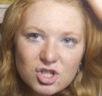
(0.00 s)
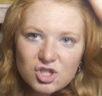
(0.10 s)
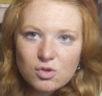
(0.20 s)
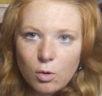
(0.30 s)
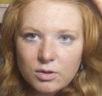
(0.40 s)

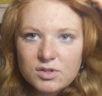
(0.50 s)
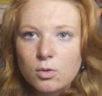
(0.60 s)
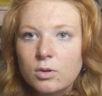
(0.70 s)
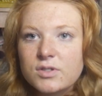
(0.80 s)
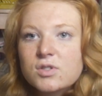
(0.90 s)
just scroll and
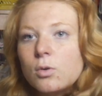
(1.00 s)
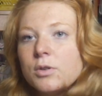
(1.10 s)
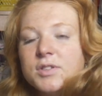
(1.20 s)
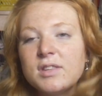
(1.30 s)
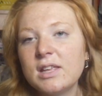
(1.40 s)
scroll and
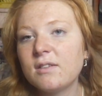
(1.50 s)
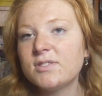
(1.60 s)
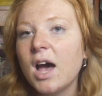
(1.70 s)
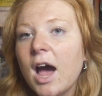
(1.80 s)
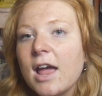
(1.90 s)
scroll till the end of
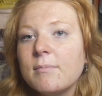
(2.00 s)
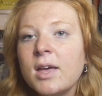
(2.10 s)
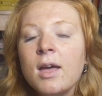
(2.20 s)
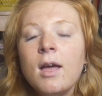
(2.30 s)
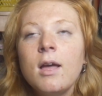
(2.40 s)
time.
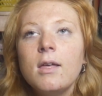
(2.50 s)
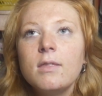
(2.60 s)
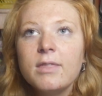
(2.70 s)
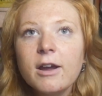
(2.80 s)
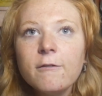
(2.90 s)

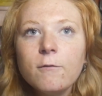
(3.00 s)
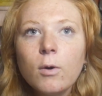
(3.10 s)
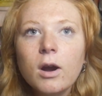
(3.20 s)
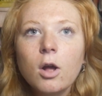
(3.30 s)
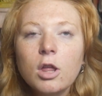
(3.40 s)

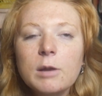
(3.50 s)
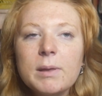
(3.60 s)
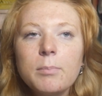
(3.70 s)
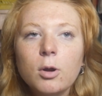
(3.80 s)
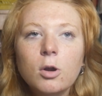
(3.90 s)
Therefore, a lot of
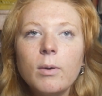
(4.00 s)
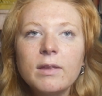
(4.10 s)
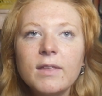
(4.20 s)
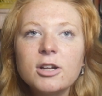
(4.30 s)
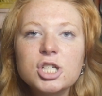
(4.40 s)
people are
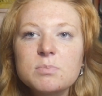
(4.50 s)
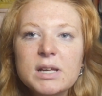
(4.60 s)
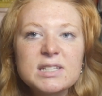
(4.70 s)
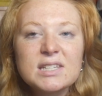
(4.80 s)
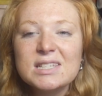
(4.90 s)
going there just
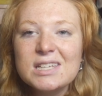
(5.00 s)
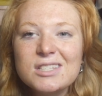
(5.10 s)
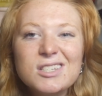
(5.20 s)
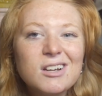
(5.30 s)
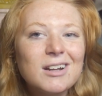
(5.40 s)
because it's
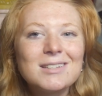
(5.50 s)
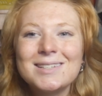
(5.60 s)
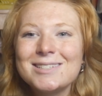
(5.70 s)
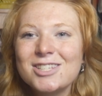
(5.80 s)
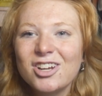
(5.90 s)
easier, it's
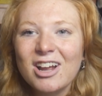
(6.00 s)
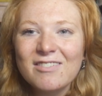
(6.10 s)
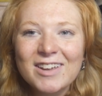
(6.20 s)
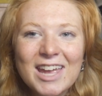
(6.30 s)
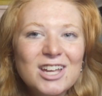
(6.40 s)
instant
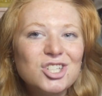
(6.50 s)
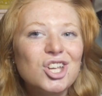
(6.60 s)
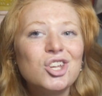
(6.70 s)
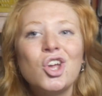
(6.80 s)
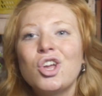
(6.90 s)

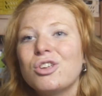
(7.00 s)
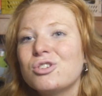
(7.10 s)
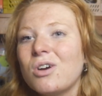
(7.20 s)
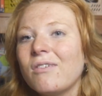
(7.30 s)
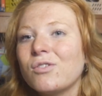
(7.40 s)
gratification.
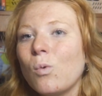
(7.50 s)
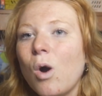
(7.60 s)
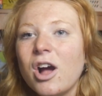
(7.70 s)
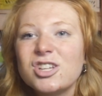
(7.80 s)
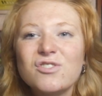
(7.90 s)
You don't have to
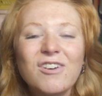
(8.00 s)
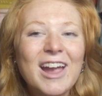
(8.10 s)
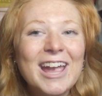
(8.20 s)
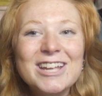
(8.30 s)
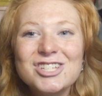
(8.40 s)
watch for
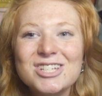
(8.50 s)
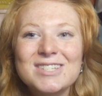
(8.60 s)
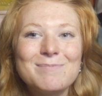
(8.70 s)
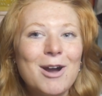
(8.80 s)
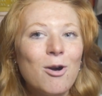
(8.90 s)

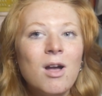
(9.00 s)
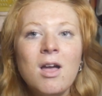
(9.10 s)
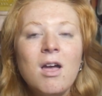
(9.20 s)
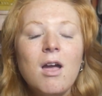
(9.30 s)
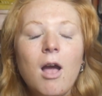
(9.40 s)
ages about
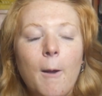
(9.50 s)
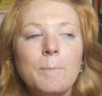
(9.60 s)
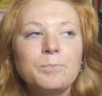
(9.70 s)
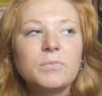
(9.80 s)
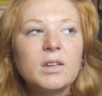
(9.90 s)

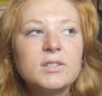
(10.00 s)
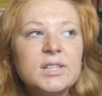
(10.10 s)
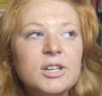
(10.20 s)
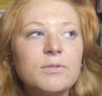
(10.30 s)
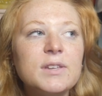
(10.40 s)
to
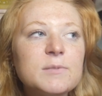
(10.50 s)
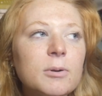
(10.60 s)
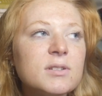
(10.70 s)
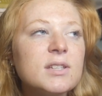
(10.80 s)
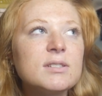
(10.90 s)
hear this
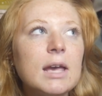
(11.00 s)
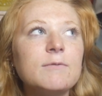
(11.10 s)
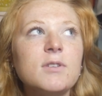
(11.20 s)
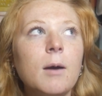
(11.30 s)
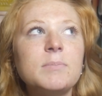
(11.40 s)
person's
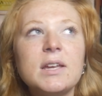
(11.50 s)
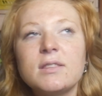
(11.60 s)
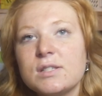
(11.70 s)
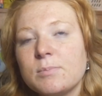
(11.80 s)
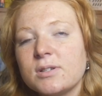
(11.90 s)
life update
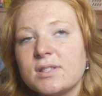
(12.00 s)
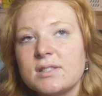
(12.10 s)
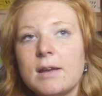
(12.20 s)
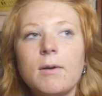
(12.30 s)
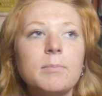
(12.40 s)
and this person's
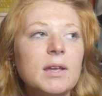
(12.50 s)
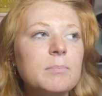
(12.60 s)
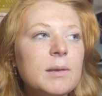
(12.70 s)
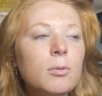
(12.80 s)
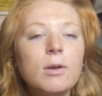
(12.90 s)
life update.
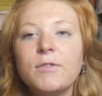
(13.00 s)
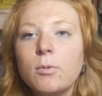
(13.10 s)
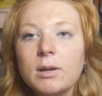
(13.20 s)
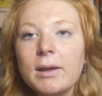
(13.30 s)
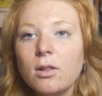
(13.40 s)
People, if you
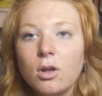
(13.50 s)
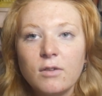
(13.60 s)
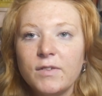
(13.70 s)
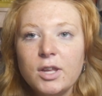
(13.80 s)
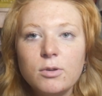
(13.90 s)
want to make a
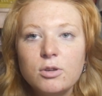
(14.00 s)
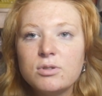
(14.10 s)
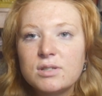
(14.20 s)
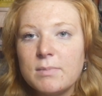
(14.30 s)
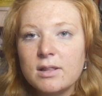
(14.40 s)
long video, you
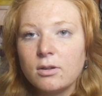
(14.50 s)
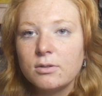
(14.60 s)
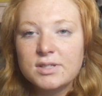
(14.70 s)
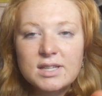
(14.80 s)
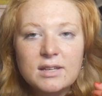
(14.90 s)
just make
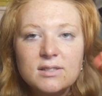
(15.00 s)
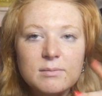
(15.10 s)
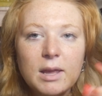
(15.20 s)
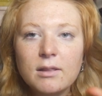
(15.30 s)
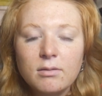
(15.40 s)
little stints
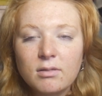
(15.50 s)
and make